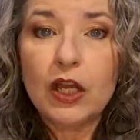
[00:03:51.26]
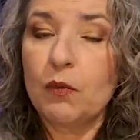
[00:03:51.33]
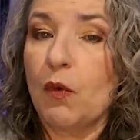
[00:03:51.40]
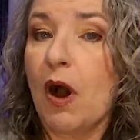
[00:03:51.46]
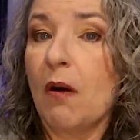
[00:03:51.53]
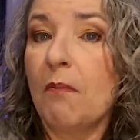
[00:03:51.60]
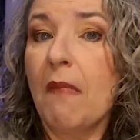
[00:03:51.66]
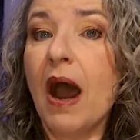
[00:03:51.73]

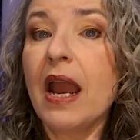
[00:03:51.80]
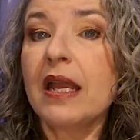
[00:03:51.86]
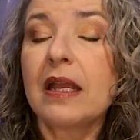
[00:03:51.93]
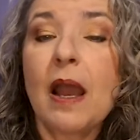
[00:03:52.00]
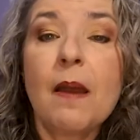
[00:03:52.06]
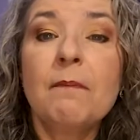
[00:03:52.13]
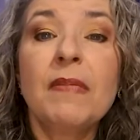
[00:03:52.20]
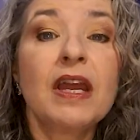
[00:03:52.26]
And while
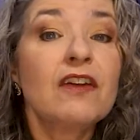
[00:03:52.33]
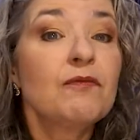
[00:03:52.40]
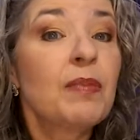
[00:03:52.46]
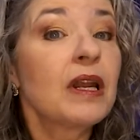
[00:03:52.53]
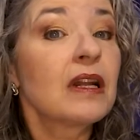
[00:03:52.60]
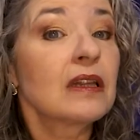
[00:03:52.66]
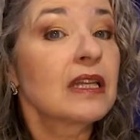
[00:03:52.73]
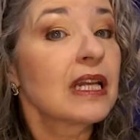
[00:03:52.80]
Mike may have
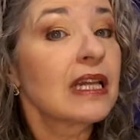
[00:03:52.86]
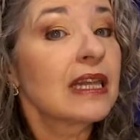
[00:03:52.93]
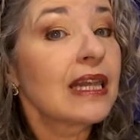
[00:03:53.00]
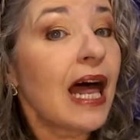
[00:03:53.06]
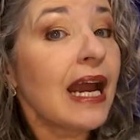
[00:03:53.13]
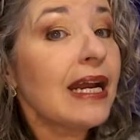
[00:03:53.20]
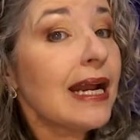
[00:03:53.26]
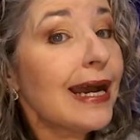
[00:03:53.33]
been a little
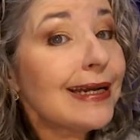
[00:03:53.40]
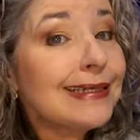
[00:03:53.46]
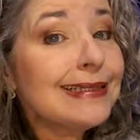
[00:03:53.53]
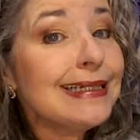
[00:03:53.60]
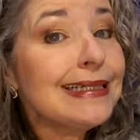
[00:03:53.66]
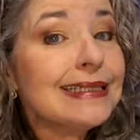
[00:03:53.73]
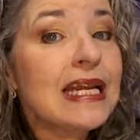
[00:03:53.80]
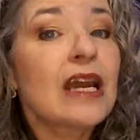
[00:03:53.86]
light
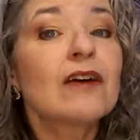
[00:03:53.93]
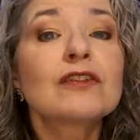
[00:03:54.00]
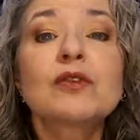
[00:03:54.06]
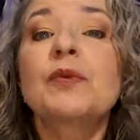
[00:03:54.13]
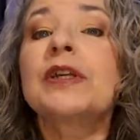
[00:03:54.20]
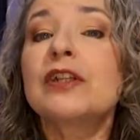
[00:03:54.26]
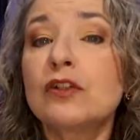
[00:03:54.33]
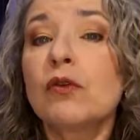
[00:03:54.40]
on
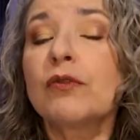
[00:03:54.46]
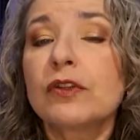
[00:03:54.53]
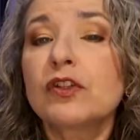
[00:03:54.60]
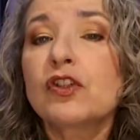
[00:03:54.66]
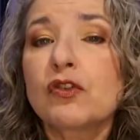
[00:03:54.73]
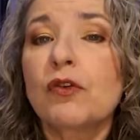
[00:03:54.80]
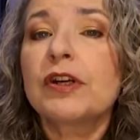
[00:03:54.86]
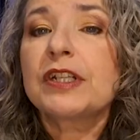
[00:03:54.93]
details when he told
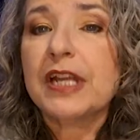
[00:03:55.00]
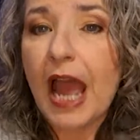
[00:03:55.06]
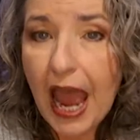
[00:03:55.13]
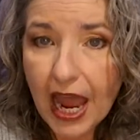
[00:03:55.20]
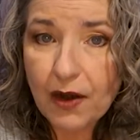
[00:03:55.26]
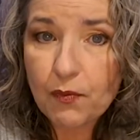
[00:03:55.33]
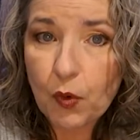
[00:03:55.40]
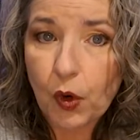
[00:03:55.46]
the story to
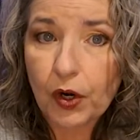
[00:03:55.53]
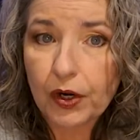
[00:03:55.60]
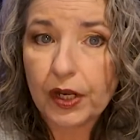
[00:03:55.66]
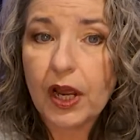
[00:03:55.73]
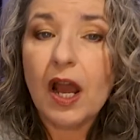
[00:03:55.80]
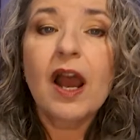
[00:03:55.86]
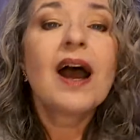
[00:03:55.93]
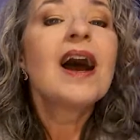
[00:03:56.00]

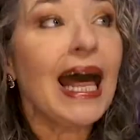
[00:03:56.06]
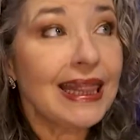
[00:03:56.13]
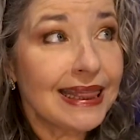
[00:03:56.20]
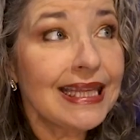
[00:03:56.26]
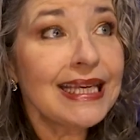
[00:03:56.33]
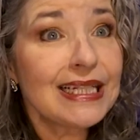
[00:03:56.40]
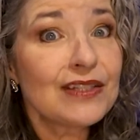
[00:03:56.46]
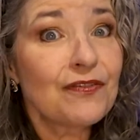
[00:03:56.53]
Edward, I
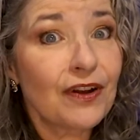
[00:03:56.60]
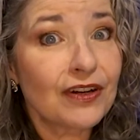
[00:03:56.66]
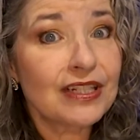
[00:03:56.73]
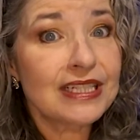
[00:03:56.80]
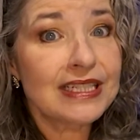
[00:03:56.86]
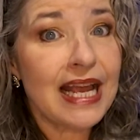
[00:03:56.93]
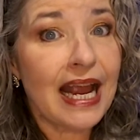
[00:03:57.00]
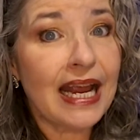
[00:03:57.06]
think it's fair
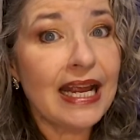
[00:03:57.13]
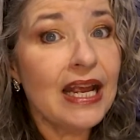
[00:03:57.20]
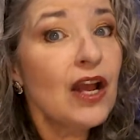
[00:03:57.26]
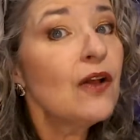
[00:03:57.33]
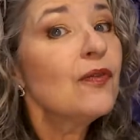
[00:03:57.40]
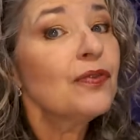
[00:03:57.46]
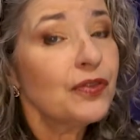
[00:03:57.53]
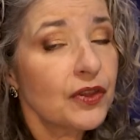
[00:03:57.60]
to
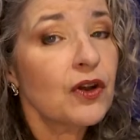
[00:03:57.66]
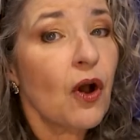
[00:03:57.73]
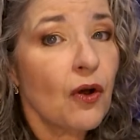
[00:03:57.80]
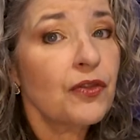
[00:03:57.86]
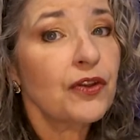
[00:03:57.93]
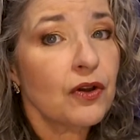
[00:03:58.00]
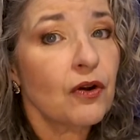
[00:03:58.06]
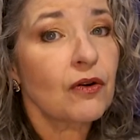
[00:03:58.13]
say that
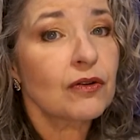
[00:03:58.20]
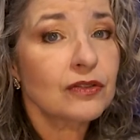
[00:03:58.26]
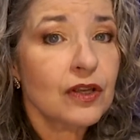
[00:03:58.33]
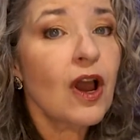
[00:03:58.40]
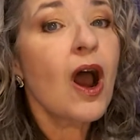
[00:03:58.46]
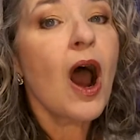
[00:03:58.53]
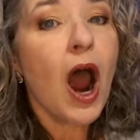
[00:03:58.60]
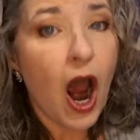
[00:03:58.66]
all the
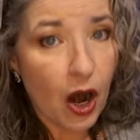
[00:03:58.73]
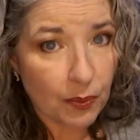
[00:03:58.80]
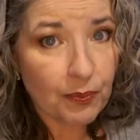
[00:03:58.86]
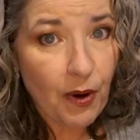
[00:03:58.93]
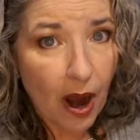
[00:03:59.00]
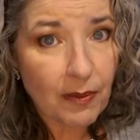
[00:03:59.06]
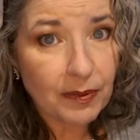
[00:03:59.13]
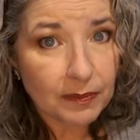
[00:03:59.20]
girls are
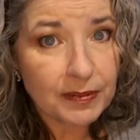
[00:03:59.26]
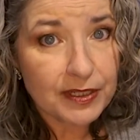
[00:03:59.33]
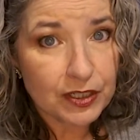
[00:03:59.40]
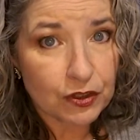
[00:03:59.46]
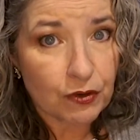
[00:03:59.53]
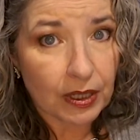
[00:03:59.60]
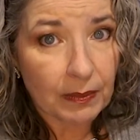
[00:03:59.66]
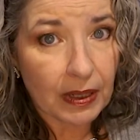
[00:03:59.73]
probably
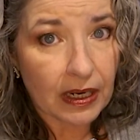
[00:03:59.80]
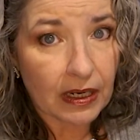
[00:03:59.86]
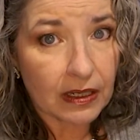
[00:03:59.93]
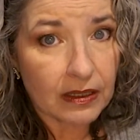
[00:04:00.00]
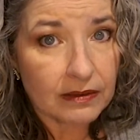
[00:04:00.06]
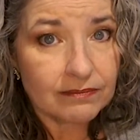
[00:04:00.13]
screaming.